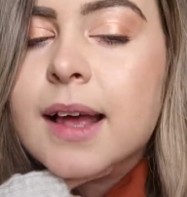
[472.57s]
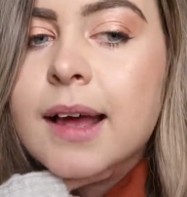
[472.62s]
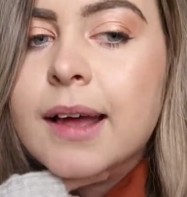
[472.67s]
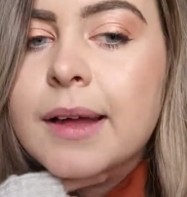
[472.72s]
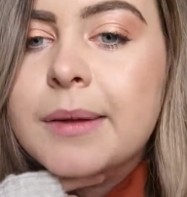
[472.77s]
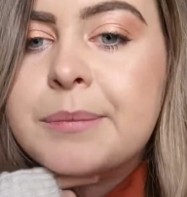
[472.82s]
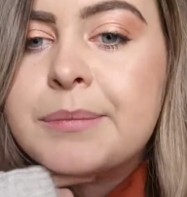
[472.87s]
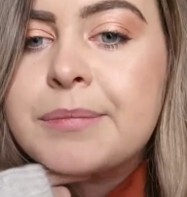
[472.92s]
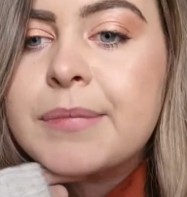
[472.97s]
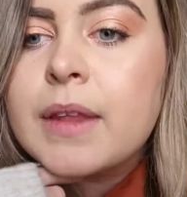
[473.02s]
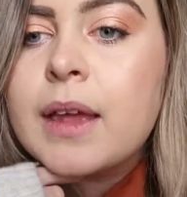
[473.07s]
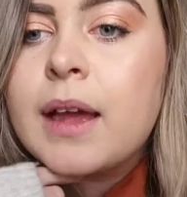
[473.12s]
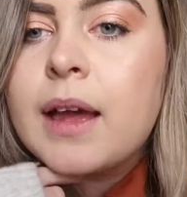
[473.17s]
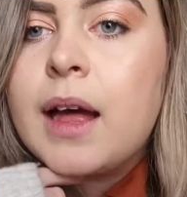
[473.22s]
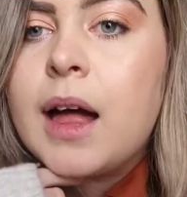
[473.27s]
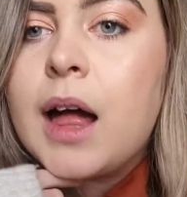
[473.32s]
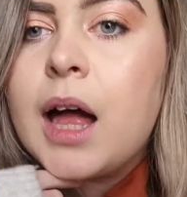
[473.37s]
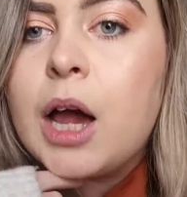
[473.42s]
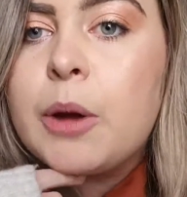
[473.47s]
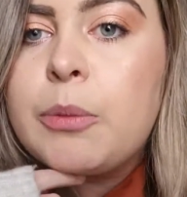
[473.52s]

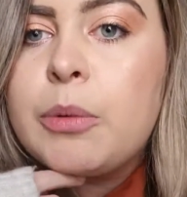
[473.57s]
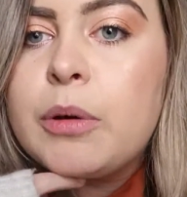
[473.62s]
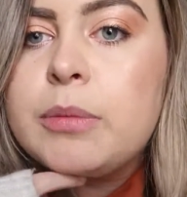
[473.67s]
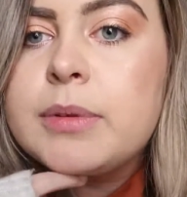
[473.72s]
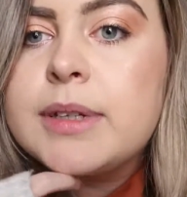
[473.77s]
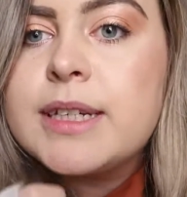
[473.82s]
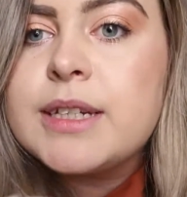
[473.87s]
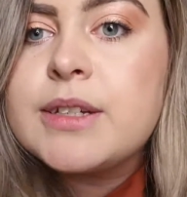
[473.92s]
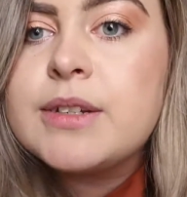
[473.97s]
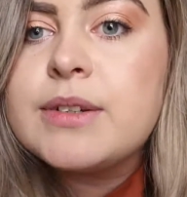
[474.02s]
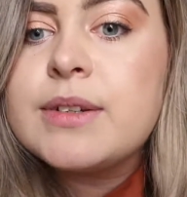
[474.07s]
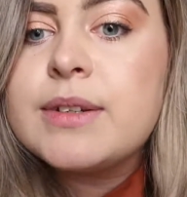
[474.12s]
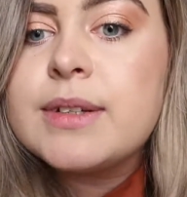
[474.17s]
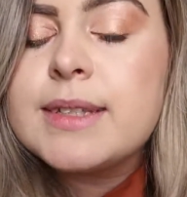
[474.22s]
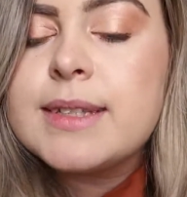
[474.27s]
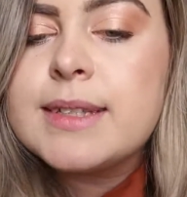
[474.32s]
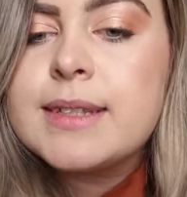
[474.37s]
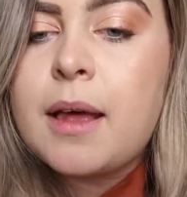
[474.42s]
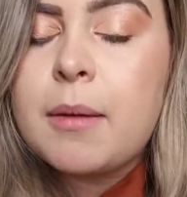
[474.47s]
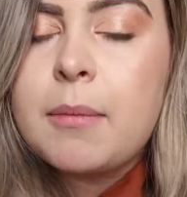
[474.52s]
I'll probably do
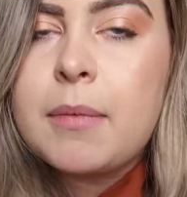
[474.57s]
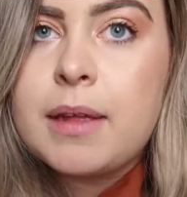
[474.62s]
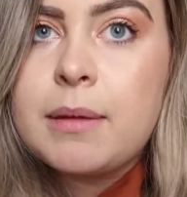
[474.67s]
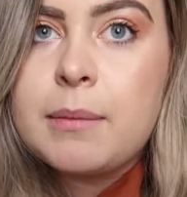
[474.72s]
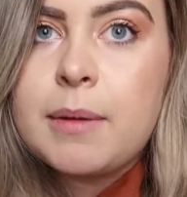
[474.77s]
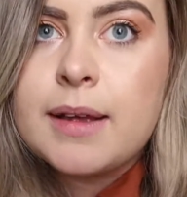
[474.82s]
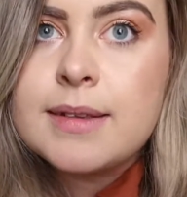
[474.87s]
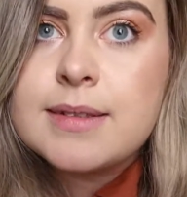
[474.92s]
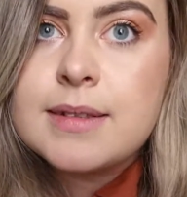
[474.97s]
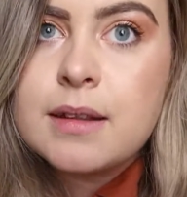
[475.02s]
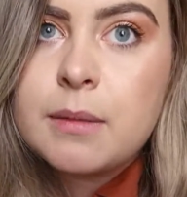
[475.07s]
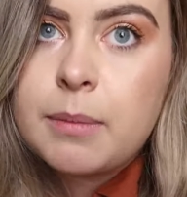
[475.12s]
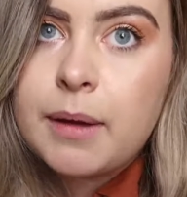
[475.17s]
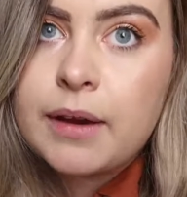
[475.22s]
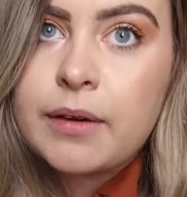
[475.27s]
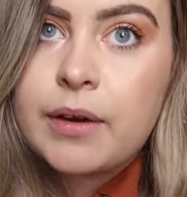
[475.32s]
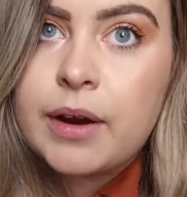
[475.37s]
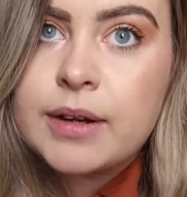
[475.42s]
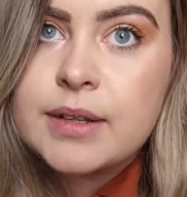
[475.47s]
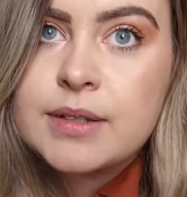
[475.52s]
some emails in the
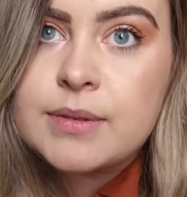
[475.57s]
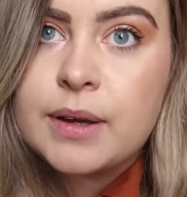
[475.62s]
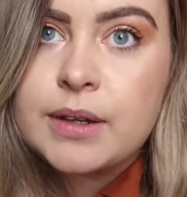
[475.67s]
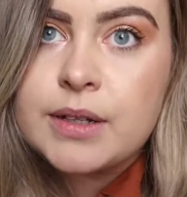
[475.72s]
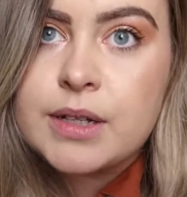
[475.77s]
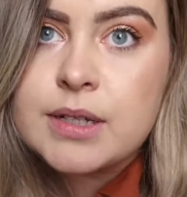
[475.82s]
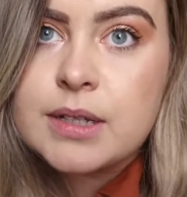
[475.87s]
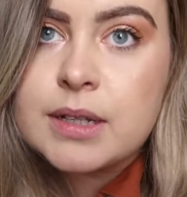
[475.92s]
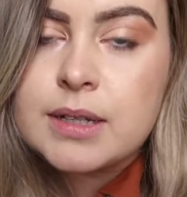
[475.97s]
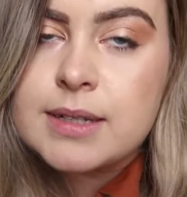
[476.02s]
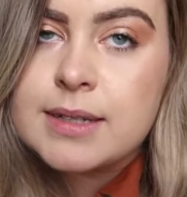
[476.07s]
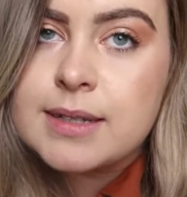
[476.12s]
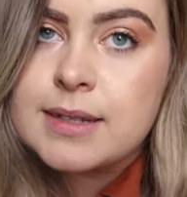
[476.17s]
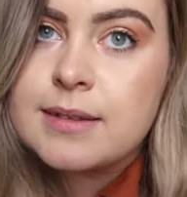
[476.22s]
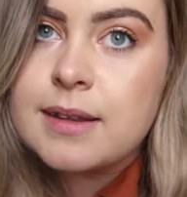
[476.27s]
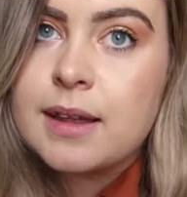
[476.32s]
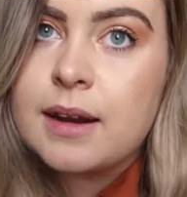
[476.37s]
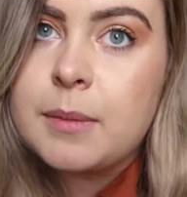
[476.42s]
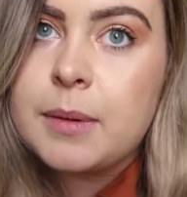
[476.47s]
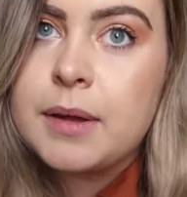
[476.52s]
background as well, just because
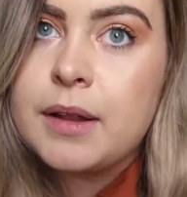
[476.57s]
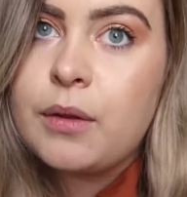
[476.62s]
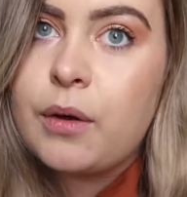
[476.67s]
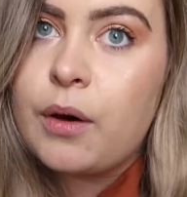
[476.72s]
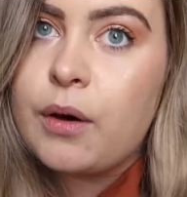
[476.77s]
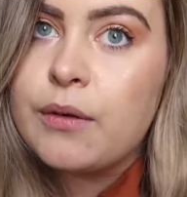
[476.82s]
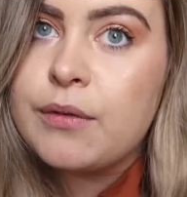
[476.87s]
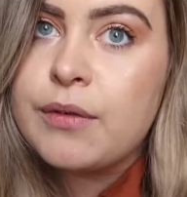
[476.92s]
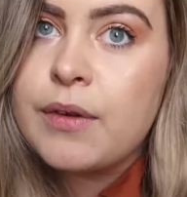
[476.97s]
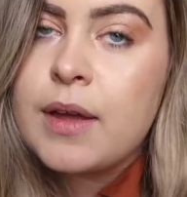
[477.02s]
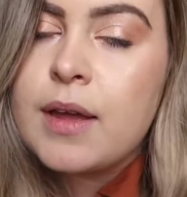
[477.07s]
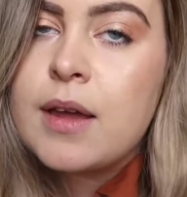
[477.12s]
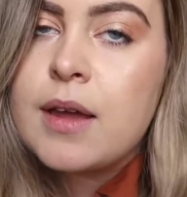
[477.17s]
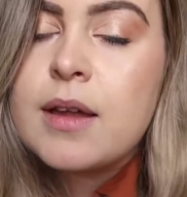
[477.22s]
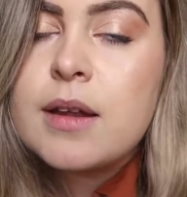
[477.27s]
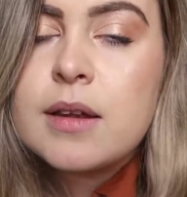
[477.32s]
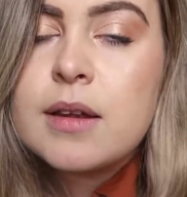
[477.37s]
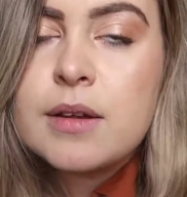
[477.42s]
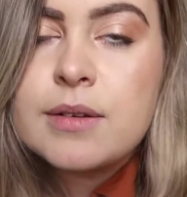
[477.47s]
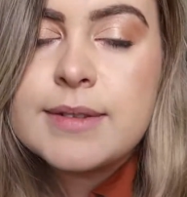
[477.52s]
it's going to be a lot of
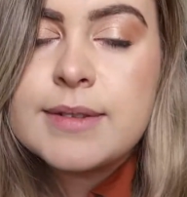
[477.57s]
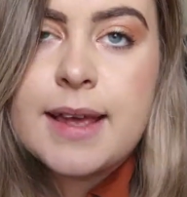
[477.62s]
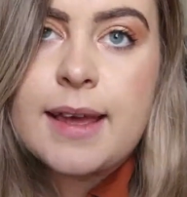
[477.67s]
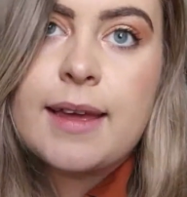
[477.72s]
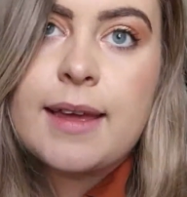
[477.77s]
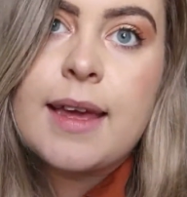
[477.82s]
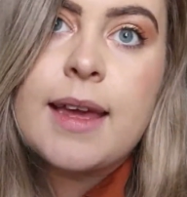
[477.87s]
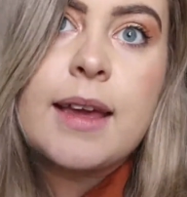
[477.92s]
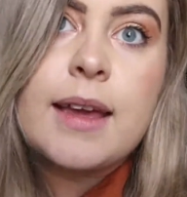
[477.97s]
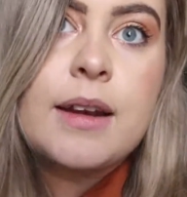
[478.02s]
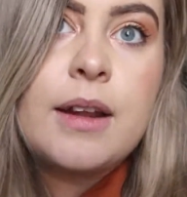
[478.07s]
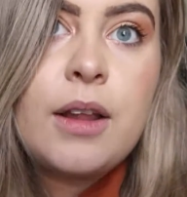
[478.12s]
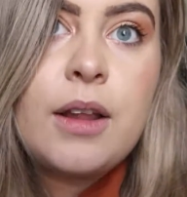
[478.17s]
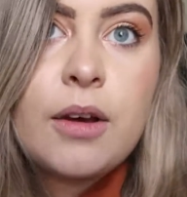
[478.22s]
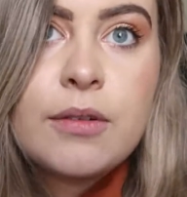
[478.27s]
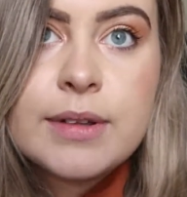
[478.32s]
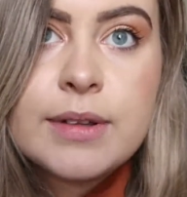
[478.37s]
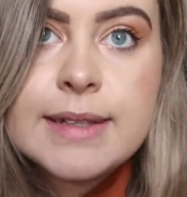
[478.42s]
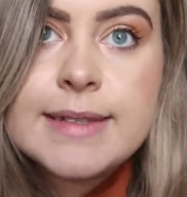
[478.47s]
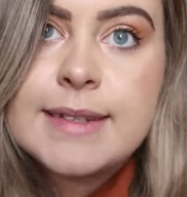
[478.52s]
note taking and a
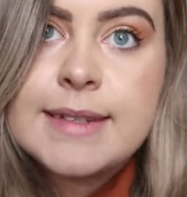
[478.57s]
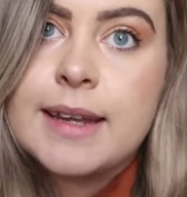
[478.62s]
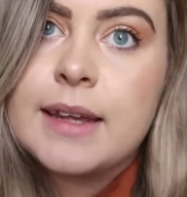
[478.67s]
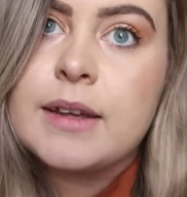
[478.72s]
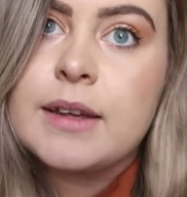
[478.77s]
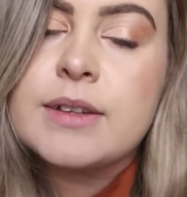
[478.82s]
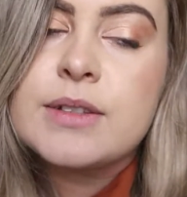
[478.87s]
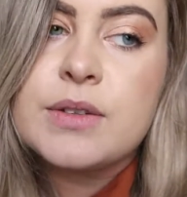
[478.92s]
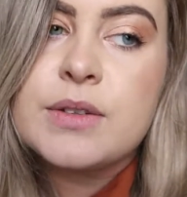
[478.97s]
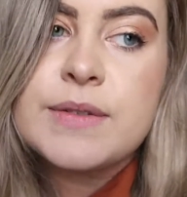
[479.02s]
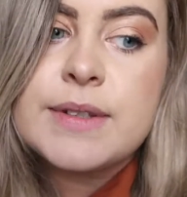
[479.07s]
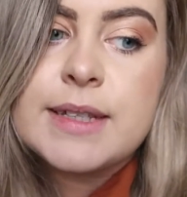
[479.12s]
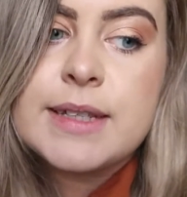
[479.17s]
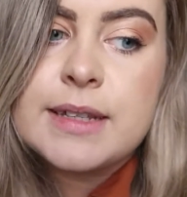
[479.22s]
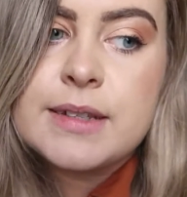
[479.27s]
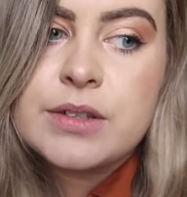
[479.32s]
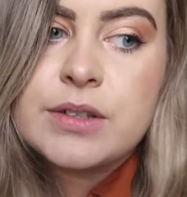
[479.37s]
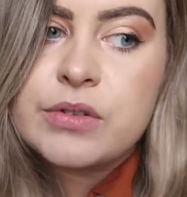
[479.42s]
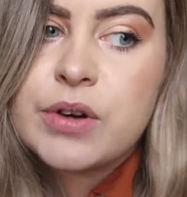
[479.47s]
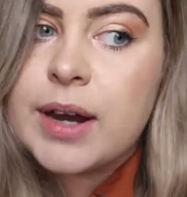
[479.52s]
lot of listening, because
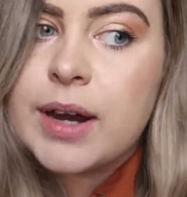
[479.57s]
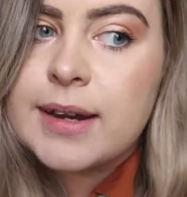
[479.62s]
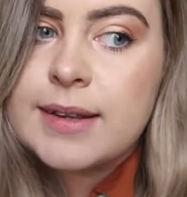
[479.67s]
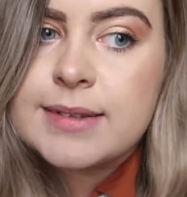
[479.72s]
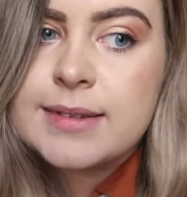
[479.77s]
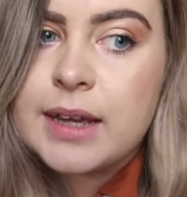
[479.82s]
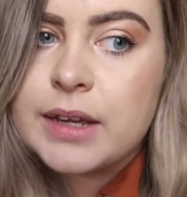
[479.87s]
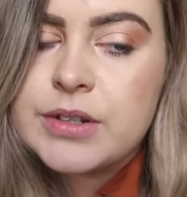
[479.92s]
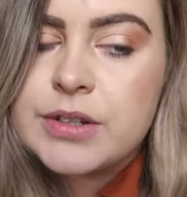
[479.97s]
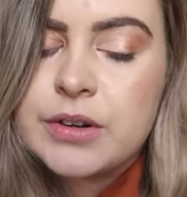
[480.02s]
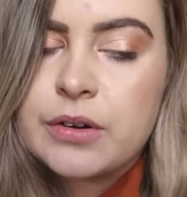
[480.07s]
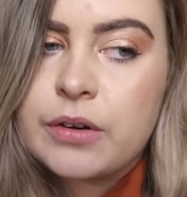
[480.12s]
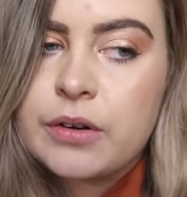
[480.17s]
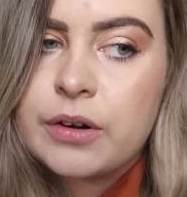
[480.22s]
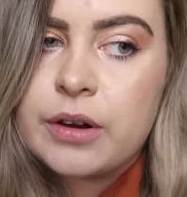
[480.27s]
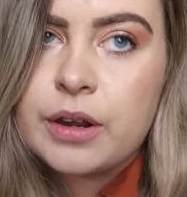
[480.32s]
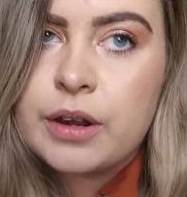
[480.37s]
obviously it's a training session on a